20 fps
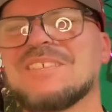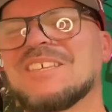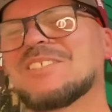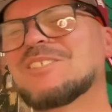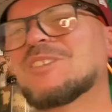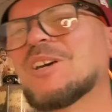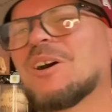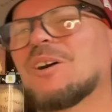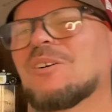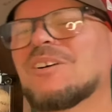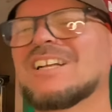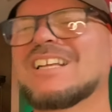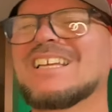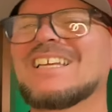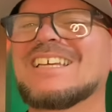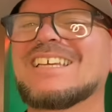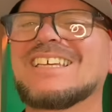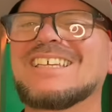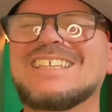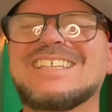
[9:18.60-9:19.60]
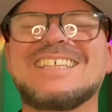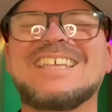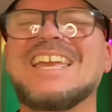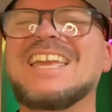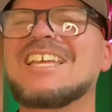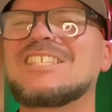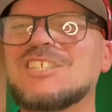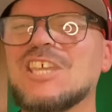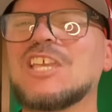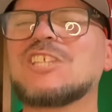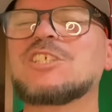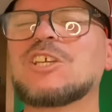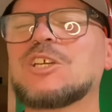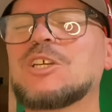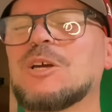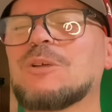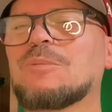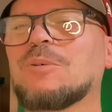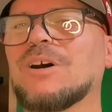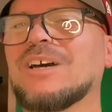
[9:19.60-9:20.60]
So, it's a
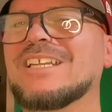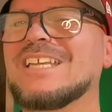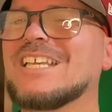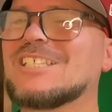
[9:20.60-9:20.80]
good one.